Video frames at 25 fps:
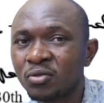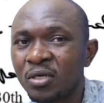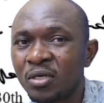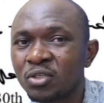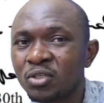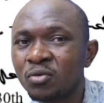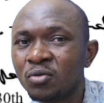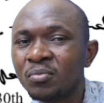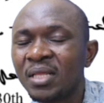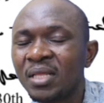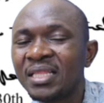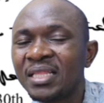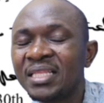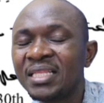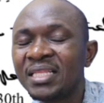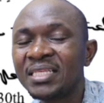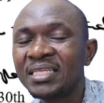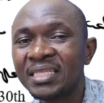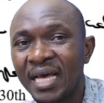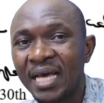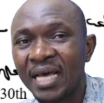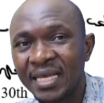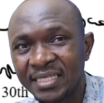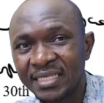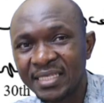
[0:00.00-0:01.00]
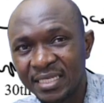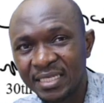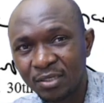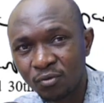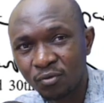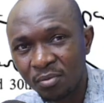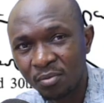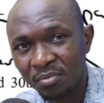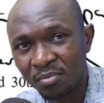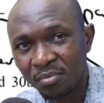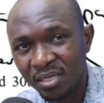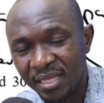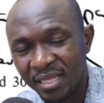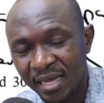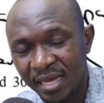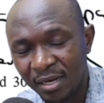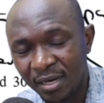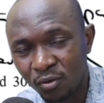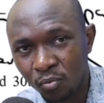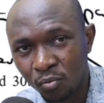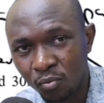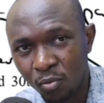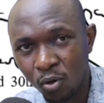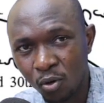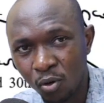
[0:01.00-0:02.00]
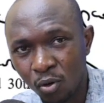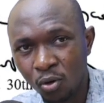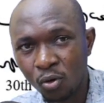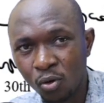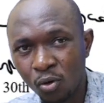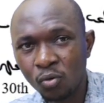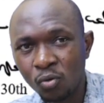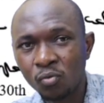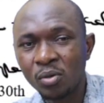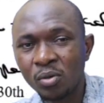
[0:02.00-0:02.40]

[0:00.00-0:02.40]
we assume that this asset will be there tomorrow,